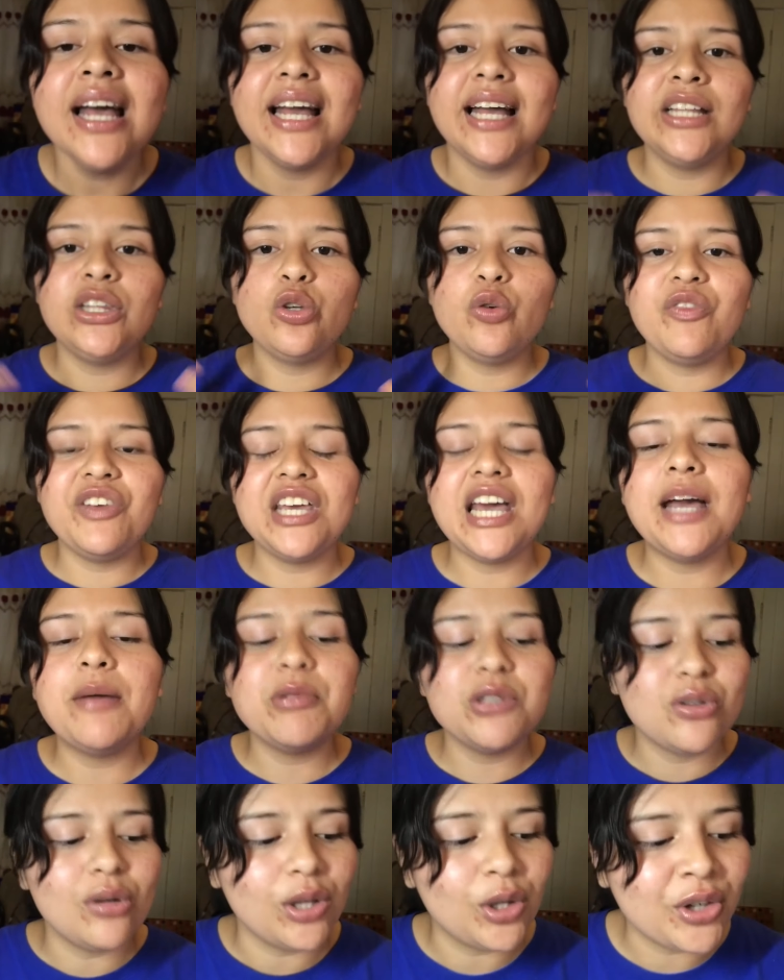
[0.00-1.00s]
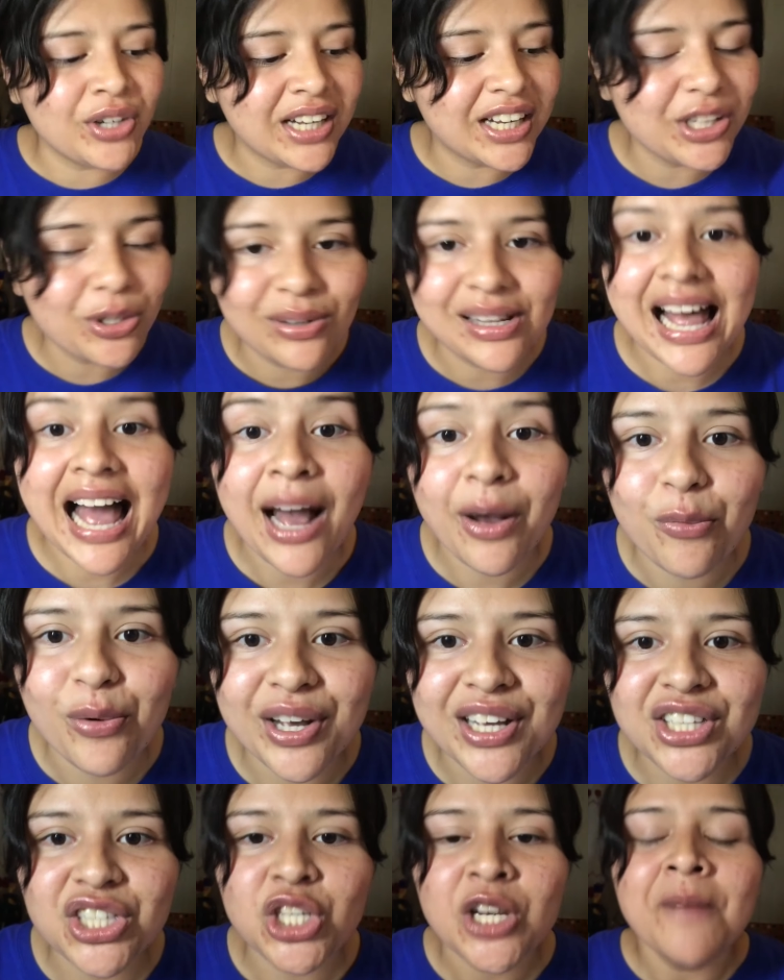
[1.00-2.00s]
and to be able to learn a new
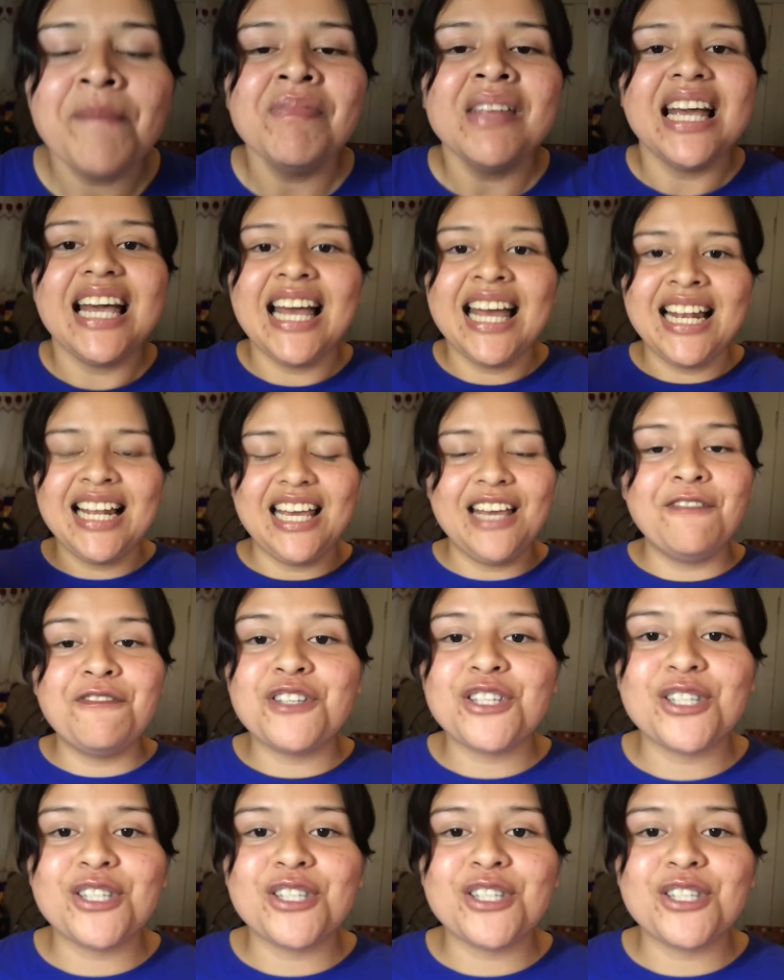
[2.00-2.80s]
language. And if